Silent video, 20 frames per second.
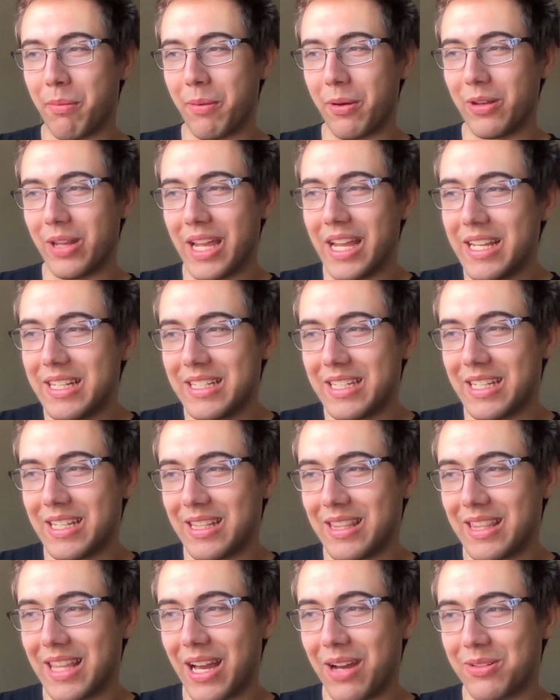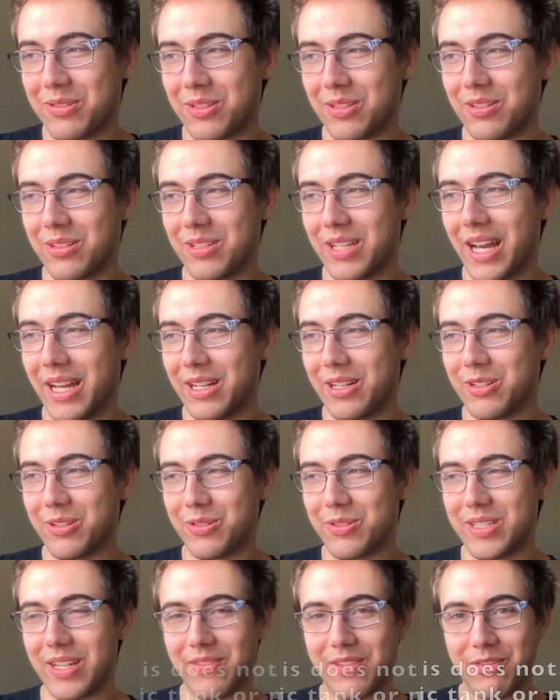up about
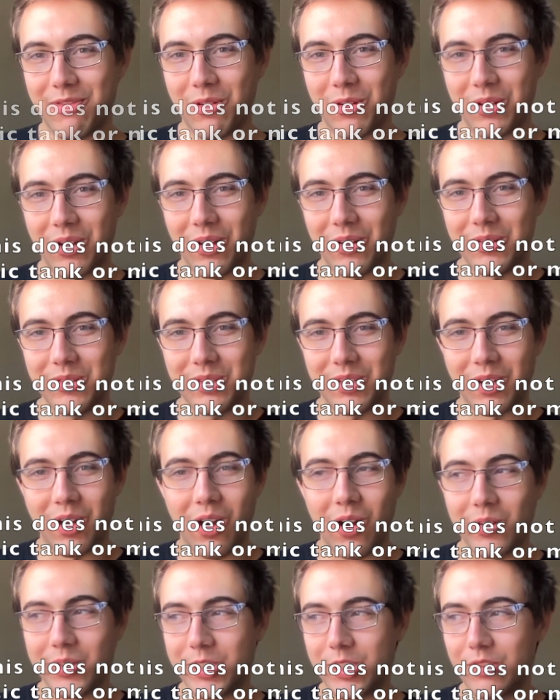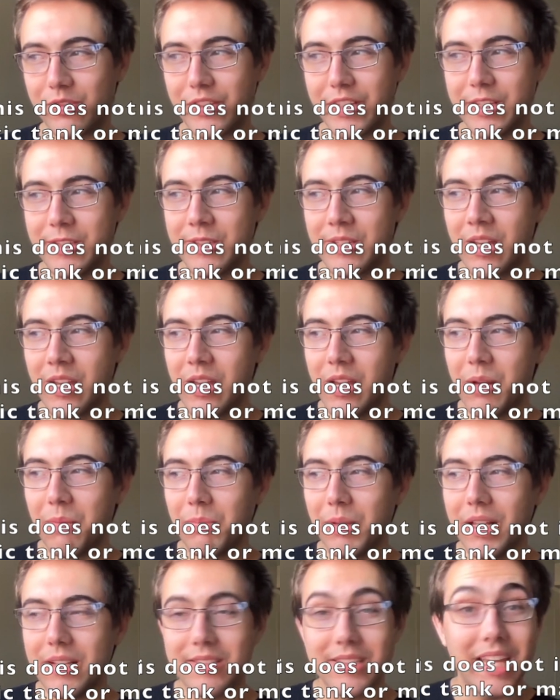$18,974 in haulage fees,
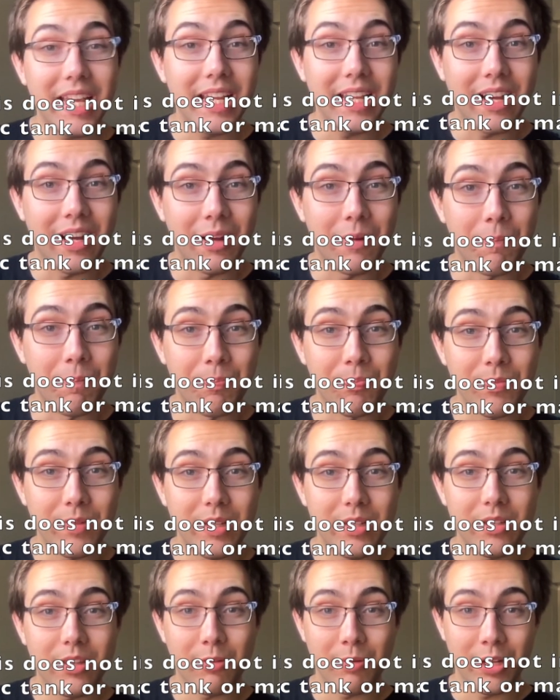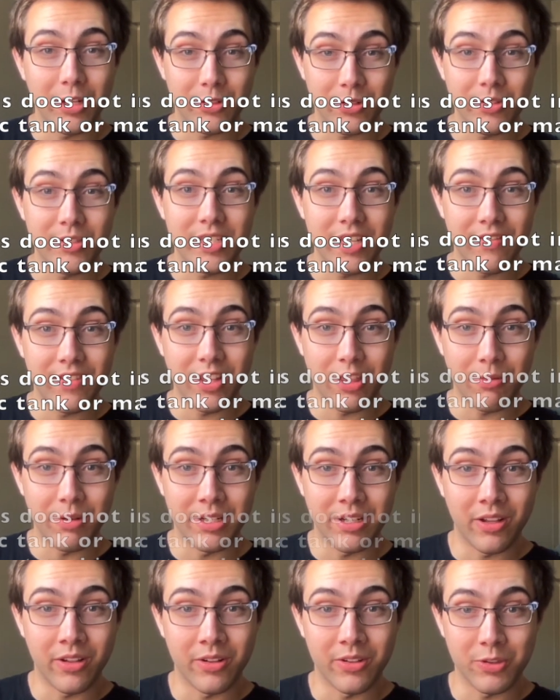plus a
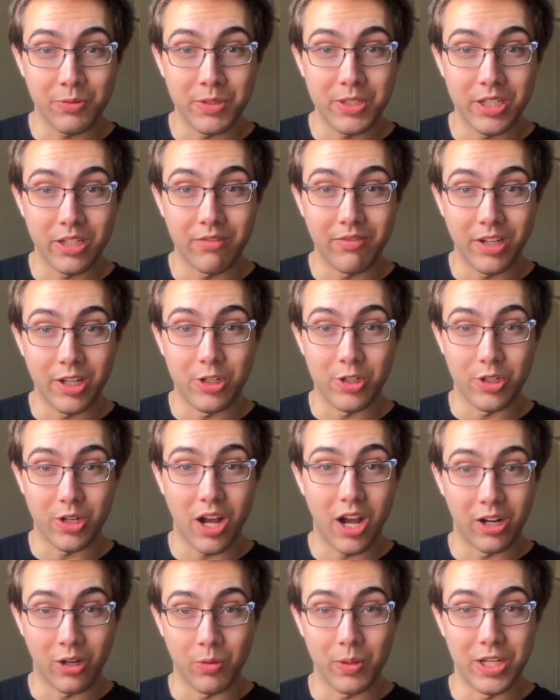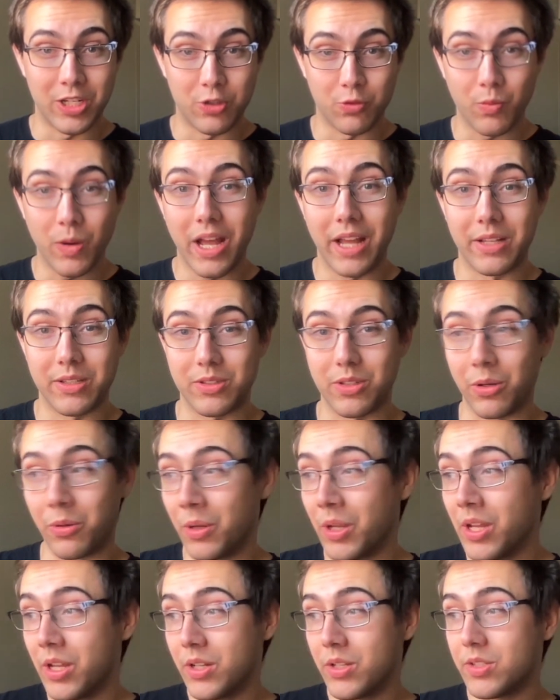$373 switching fee in Chicago each way,
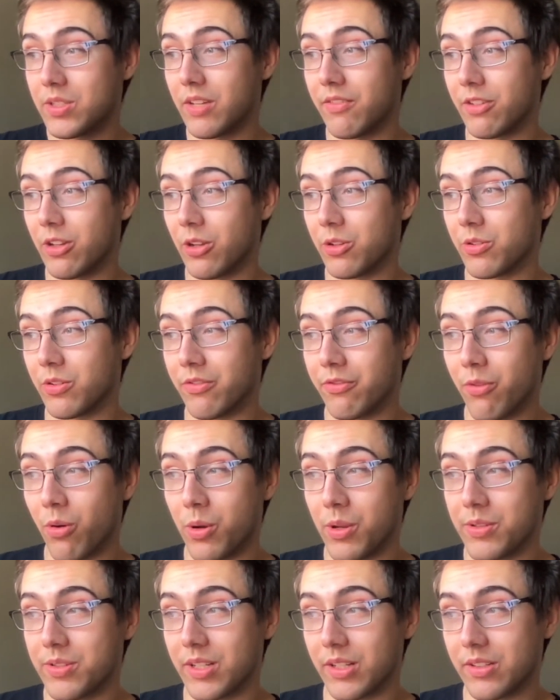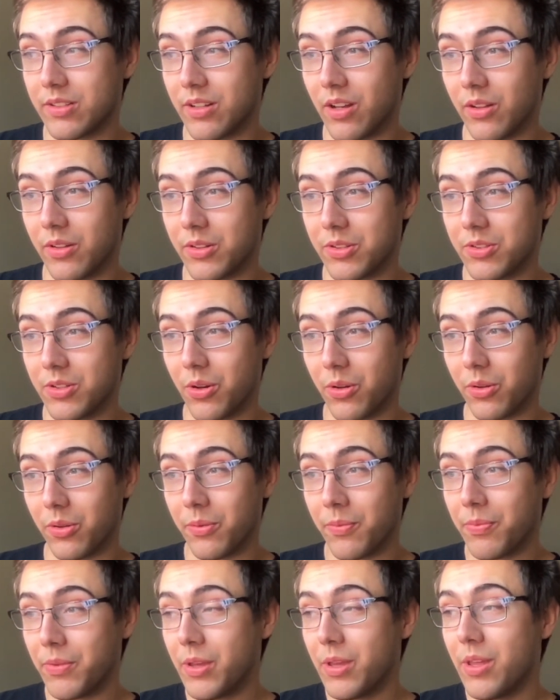so $746
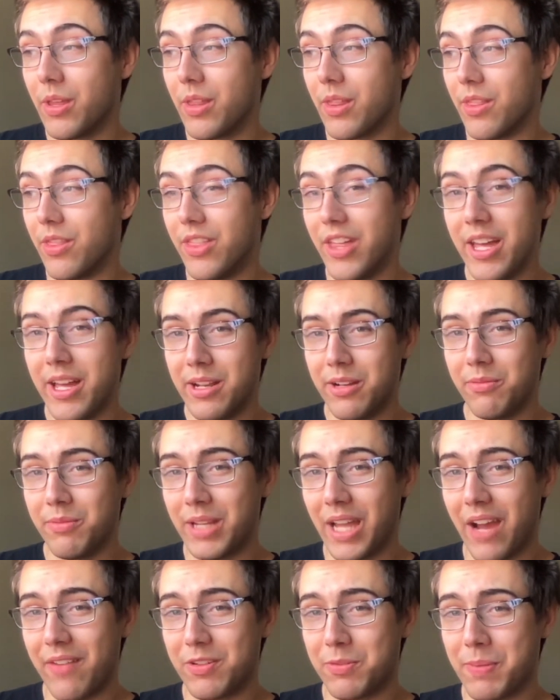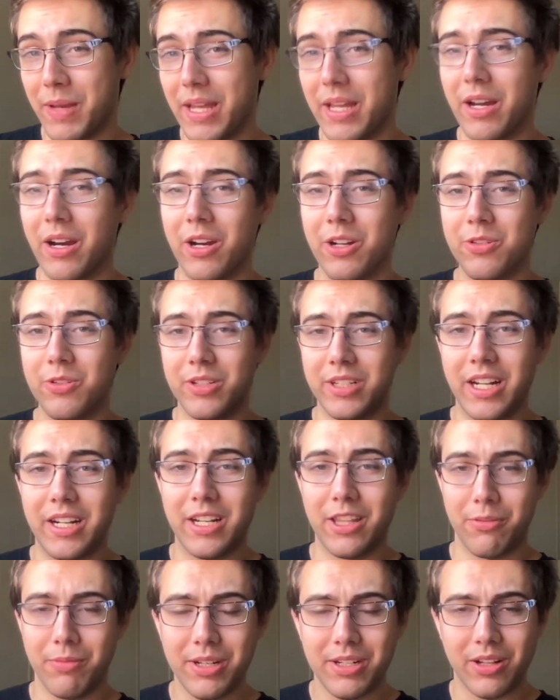total. Then we have to pay
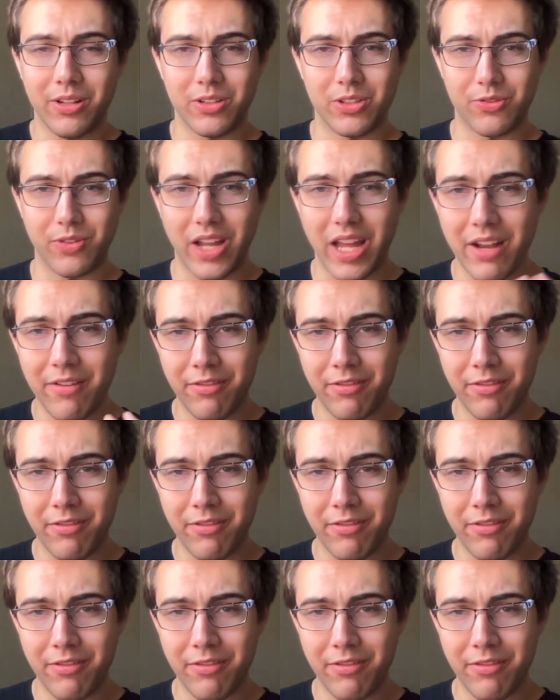$193 for